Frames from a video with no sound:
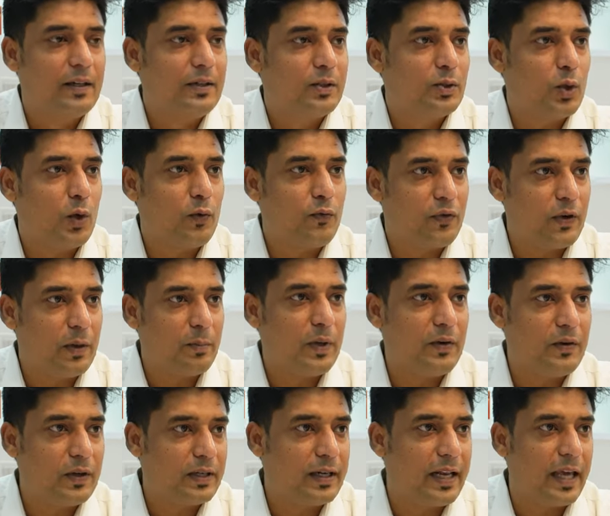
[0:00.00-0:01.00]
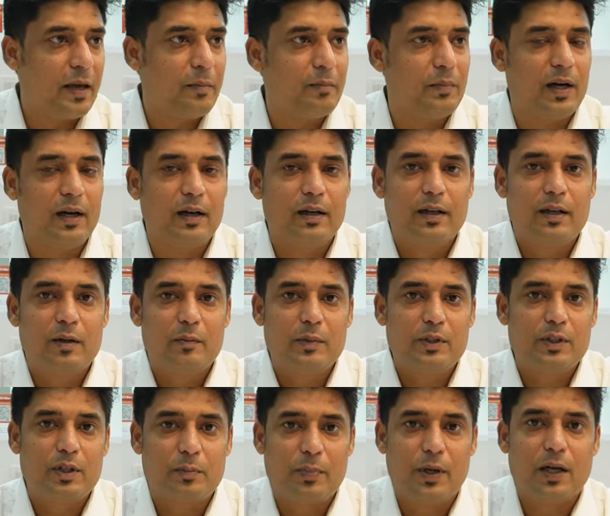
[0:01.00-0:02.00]
So from our team,
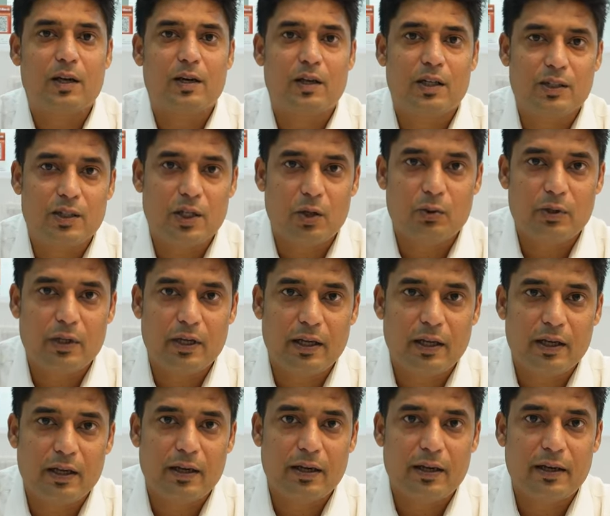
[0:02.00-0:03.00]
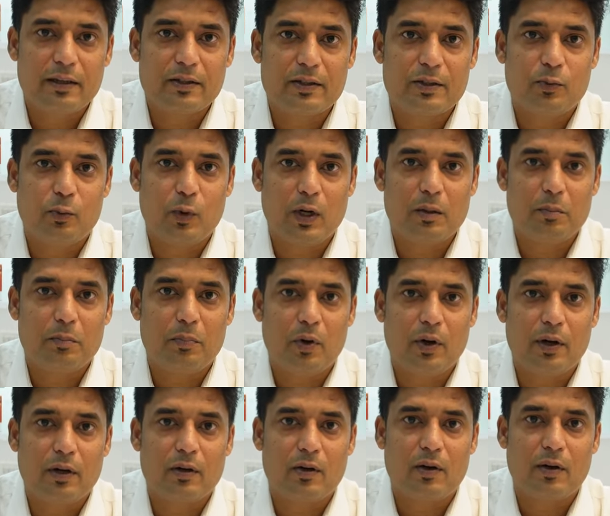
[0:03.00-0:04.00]
Mr. Palguna Chowdhury is one
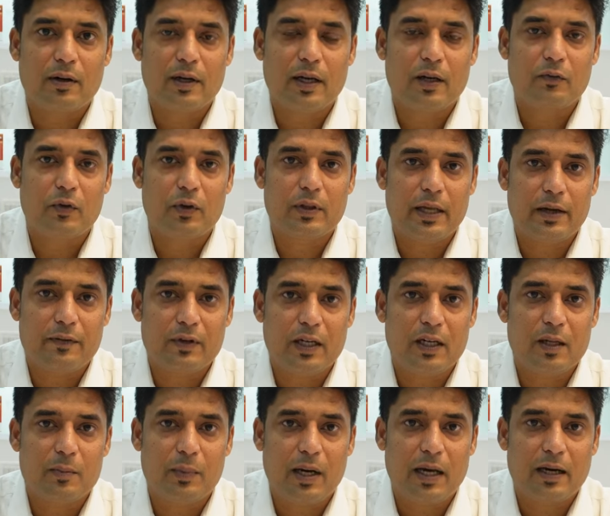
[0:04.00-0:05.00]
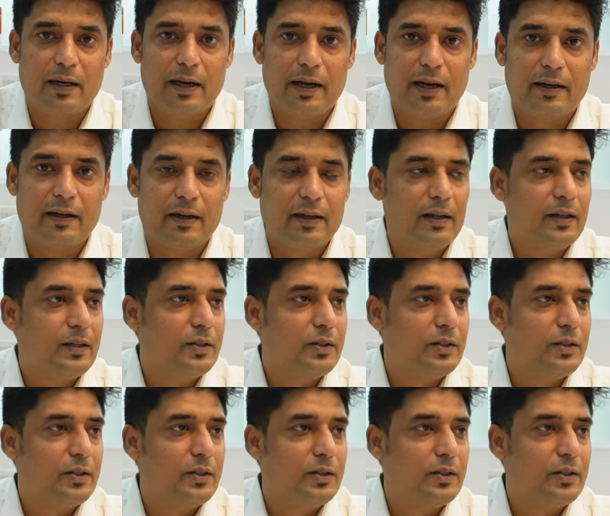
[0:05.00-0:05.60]
point contact for Devanahalli market.